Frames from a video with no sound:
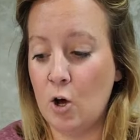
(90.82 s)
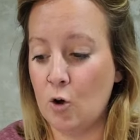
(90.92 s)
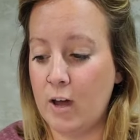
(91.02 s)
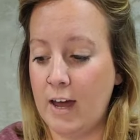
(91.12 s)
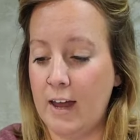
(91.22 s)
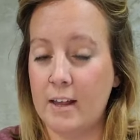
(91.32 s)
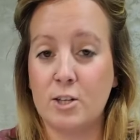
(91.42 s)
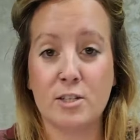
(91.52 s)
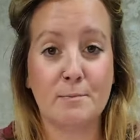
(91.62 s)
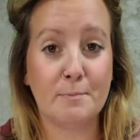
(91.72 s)
okay,
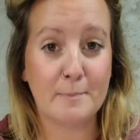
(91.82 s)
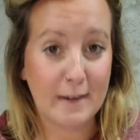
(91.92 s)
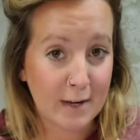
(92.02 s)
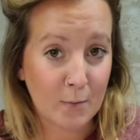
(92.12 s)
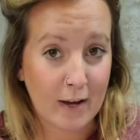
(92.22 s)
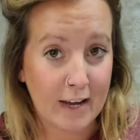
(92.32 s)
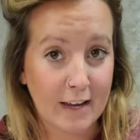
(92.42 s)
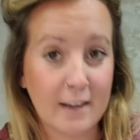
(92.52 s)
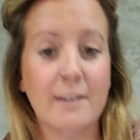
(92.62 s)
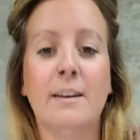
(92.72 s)
just my
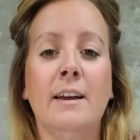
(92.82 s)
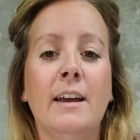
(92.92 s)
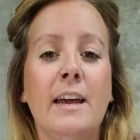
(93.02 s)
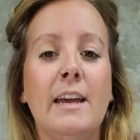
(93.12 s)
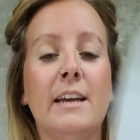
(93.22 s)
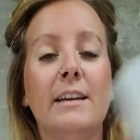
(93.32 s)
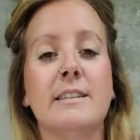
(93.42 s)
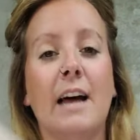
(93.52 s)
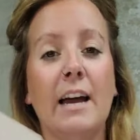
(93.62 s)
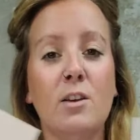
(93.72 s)
way,
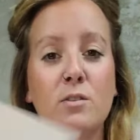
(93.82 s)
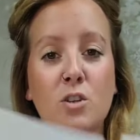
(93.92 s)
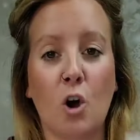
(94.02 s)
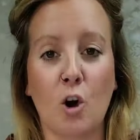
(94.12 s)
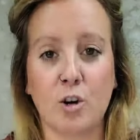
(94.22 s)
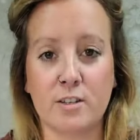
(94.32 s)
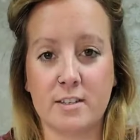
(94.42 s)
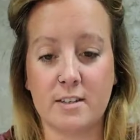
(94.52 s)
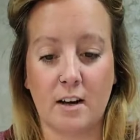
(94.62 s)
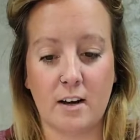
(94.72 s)
is I use
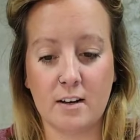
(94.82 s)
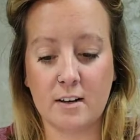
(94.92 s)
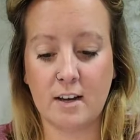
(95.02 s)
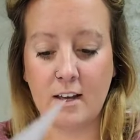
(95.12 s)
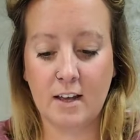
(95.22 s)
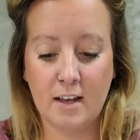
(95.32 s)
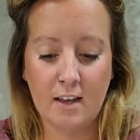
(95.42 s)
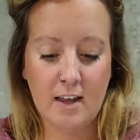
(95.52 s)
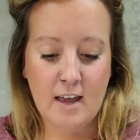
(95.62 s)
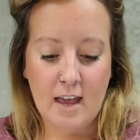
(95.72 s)
cardstock,
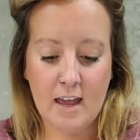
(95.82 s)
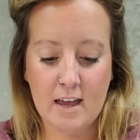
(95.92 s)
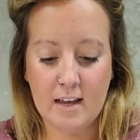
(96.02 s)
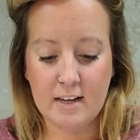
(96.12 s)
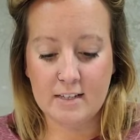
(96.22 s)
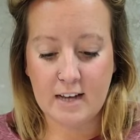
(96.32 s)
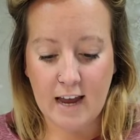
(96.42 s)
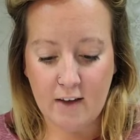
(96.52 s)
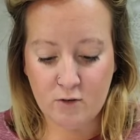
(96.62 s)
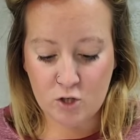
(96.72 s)
and I
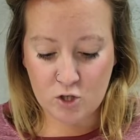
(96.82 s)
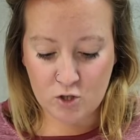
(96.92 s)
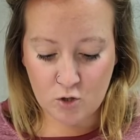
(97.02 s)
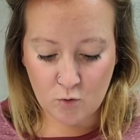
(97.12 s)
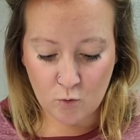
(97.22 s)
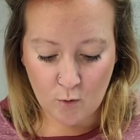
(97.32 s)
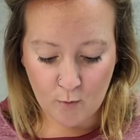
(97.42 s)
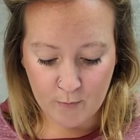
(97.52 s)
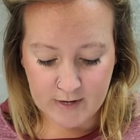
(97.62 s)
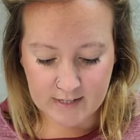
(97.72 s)
have just two
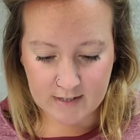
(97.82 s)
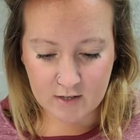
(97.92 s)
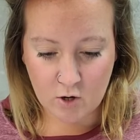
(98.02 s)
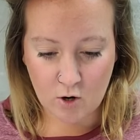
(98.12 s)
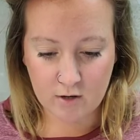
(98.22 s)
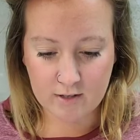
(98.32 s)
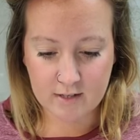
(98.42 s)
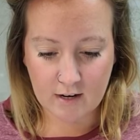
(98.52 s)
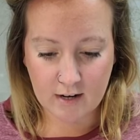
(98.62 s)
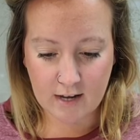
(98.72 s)
normal pieces of
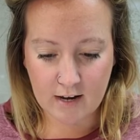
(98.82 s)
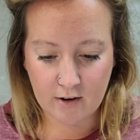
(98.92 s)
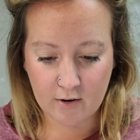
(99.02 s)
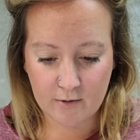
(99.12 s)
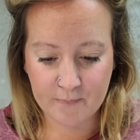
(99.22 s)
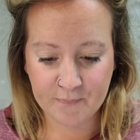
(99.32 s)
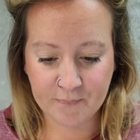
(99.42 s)
cardstock here,